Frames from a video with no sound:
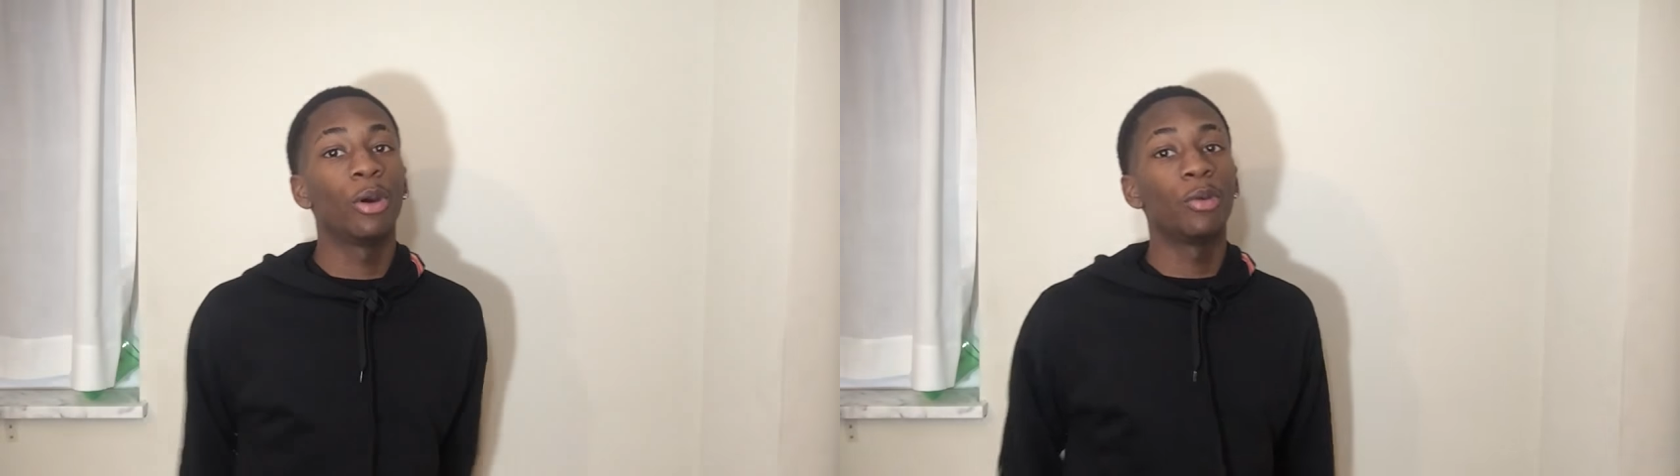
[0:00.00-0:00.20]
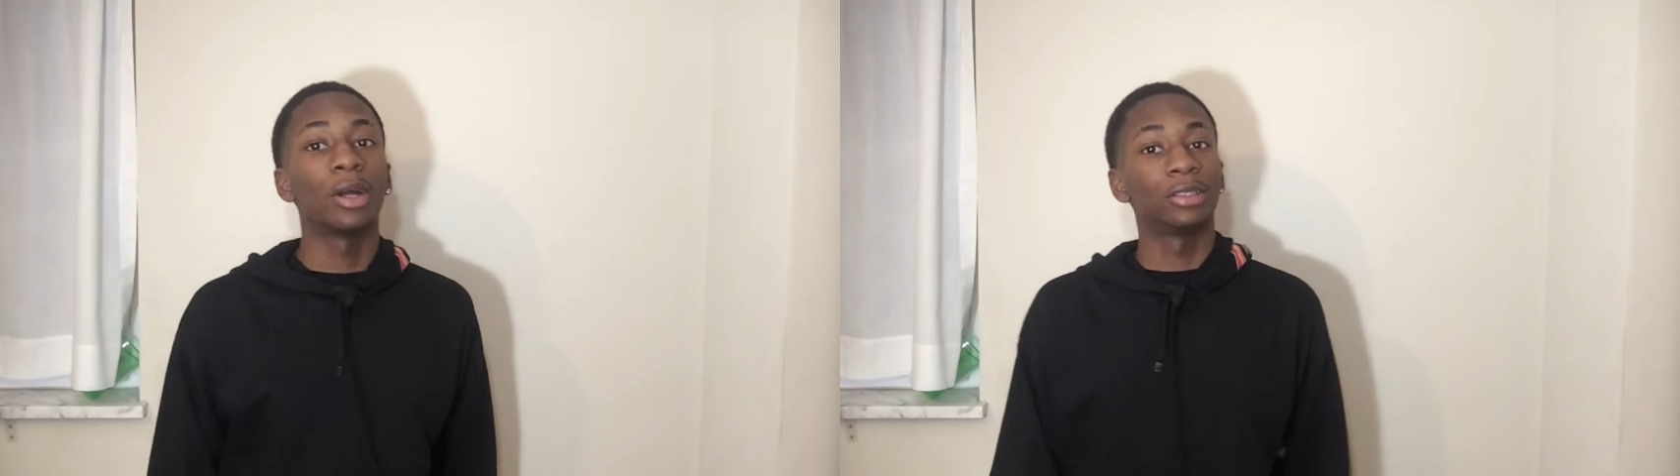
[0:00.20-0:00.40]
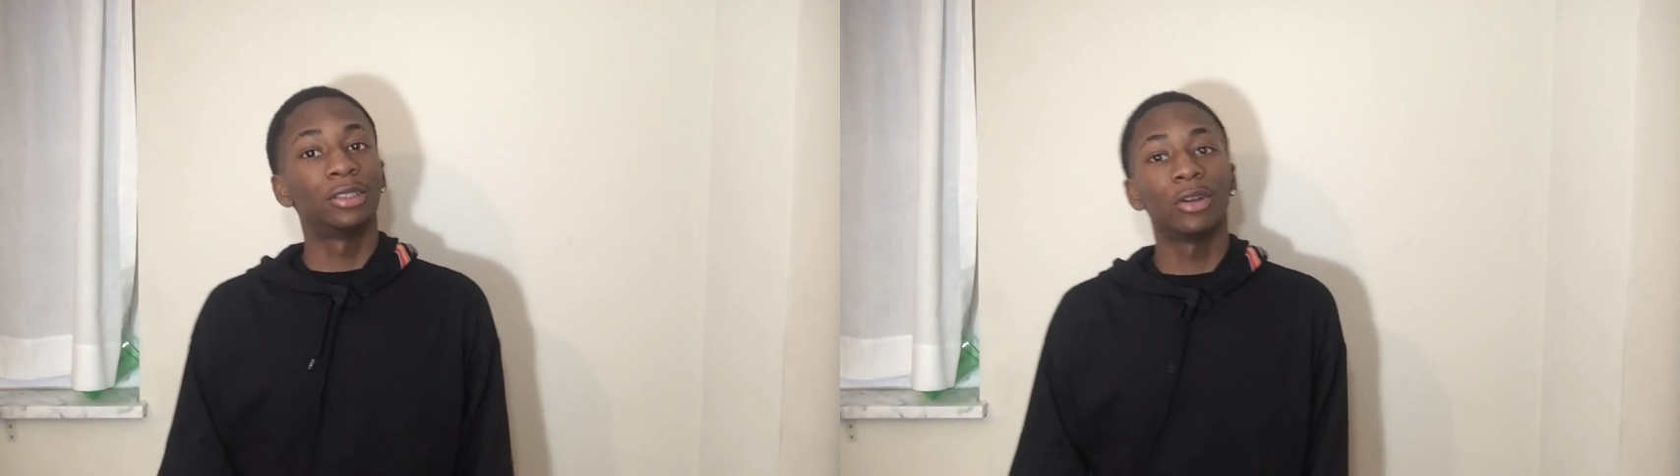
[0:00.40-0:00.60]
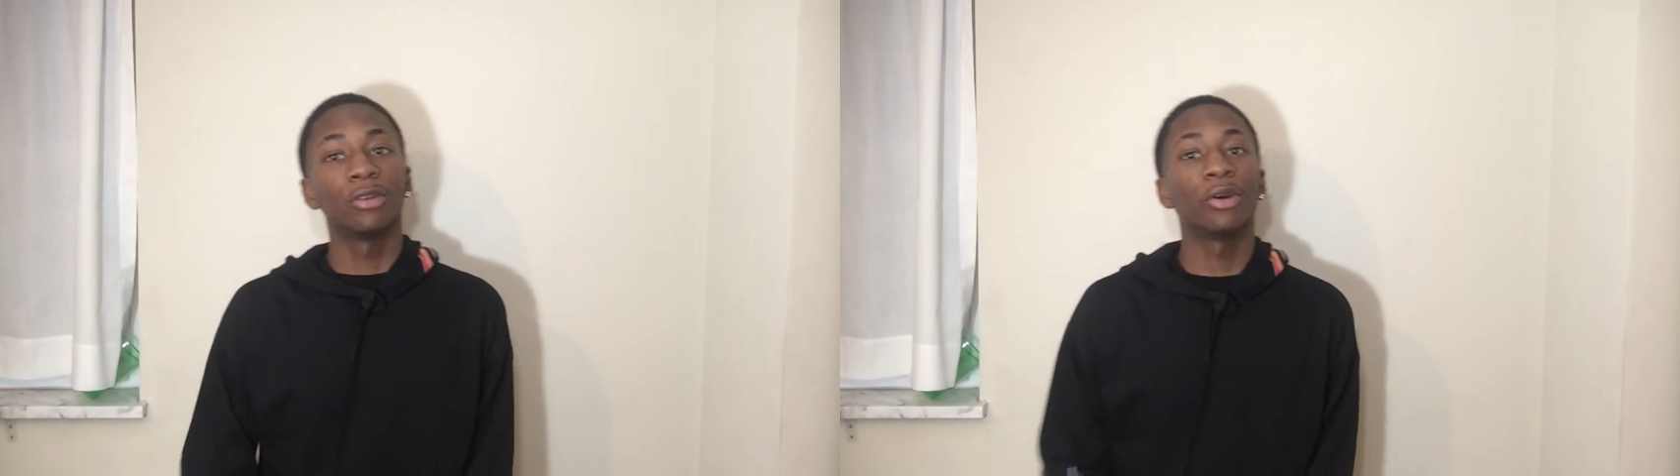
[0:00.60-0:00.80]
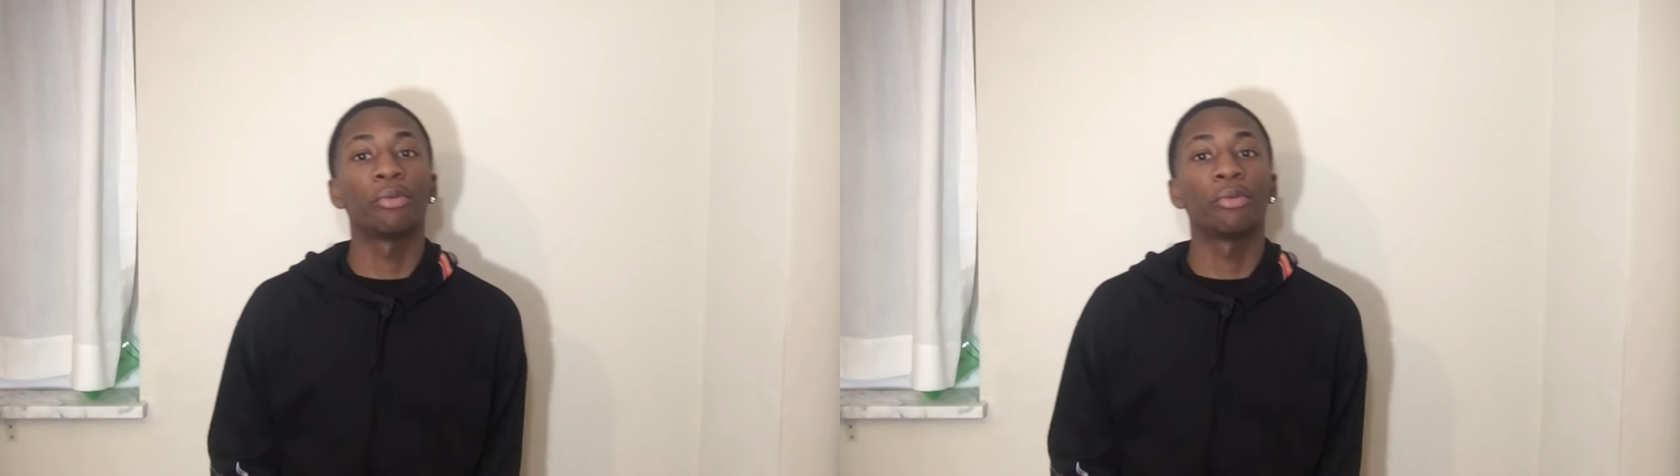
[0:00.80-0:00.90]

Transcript: We about to turn